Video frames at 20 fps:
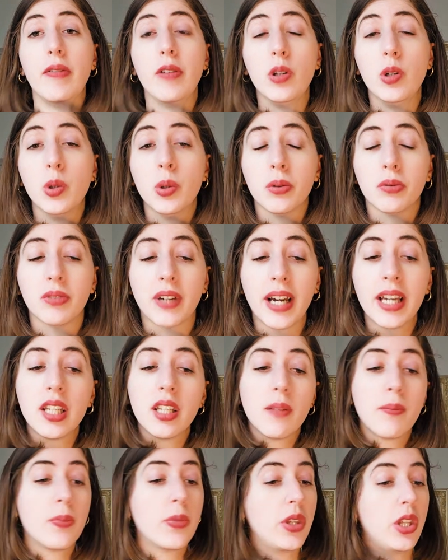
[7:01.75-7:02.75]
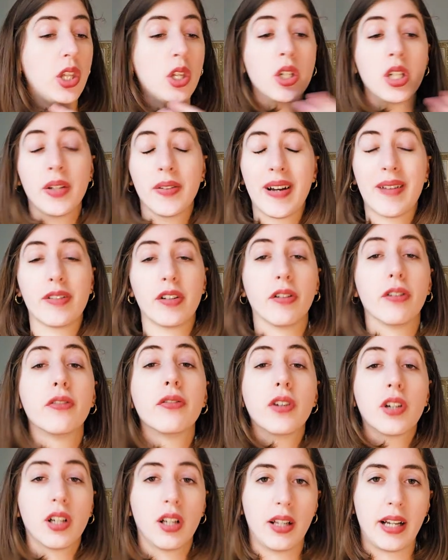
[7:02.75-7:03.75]
if you do it right, you don't even have to
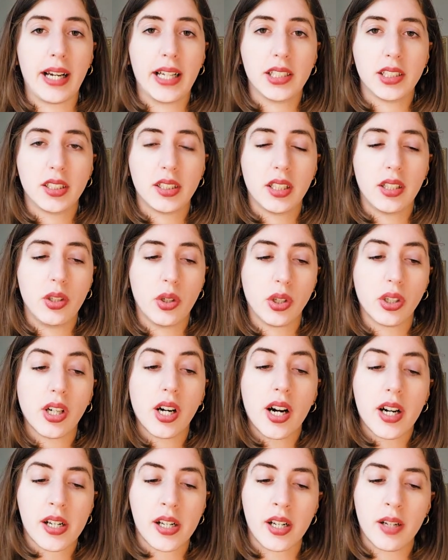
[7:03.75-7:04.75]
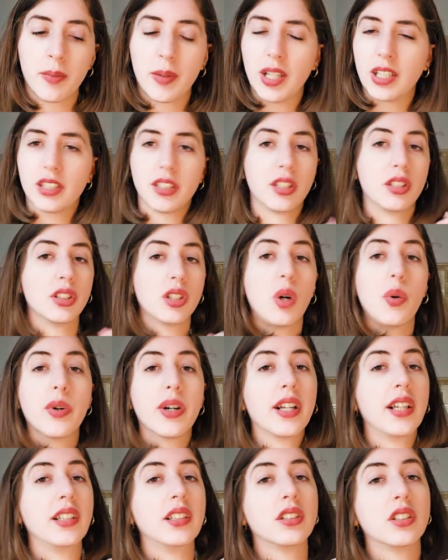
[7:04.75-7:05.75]
fertilize your garden because there's
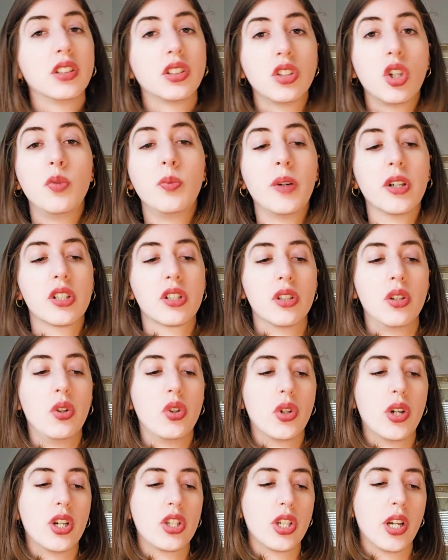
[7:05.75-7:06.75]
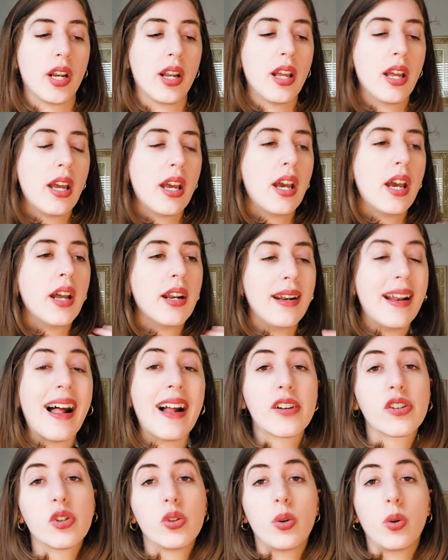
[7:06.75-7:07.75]
already so much nutrition,
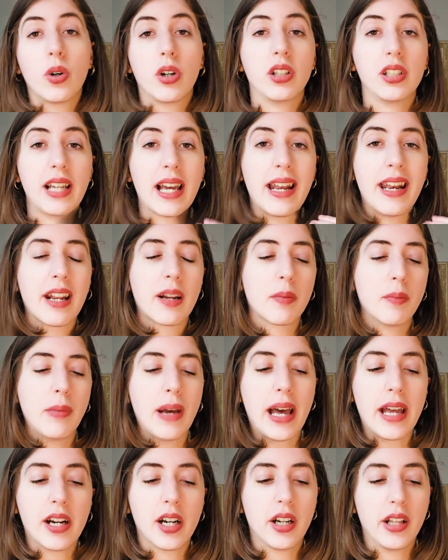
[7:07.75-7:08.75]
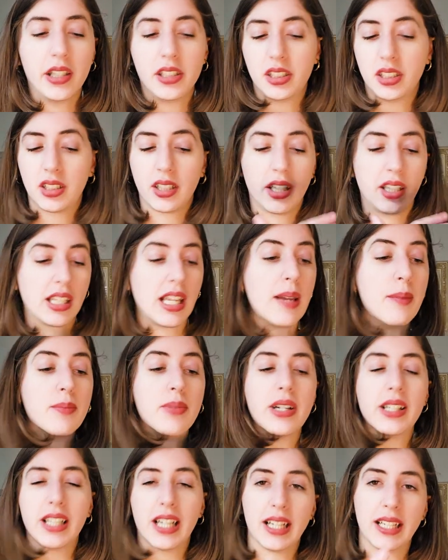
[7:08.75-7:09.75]
natural organic matter that's going to
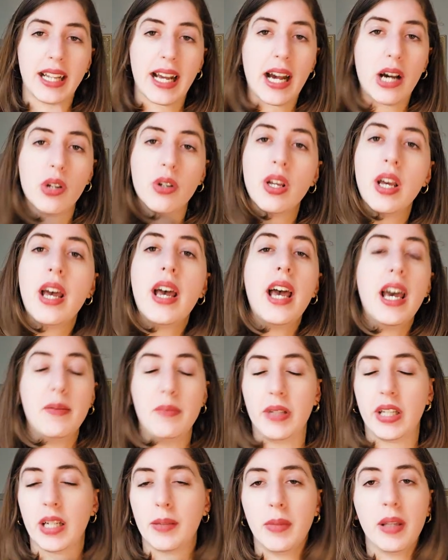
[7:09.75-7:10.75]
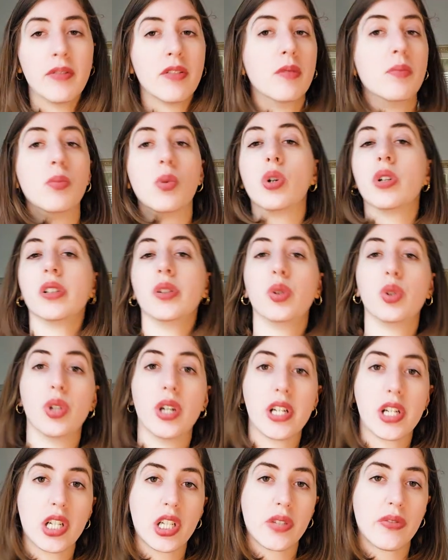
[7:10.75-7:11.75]
keep breaking down and become even more
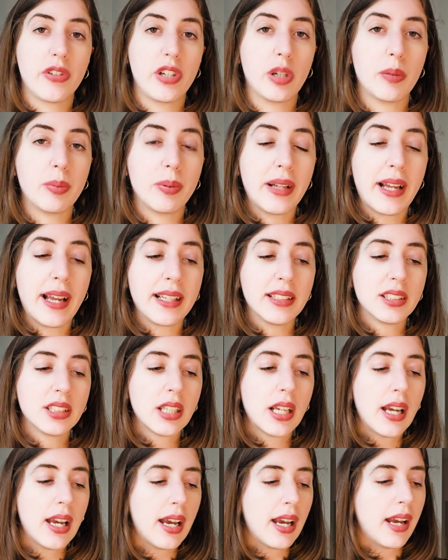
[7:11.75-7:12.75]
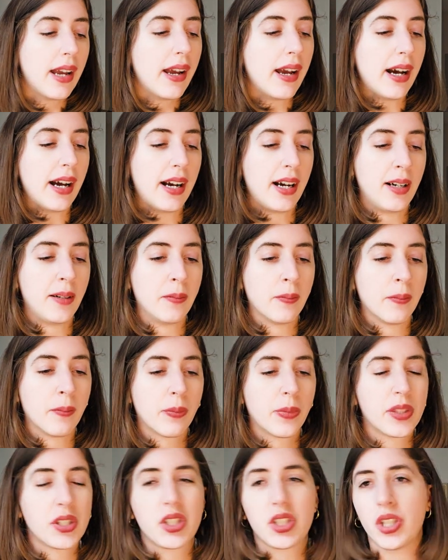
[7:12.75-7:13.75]
nutritious for your plants. Um,
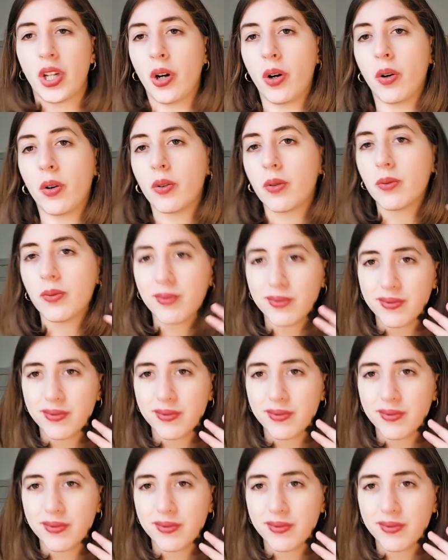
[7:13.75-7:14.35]
so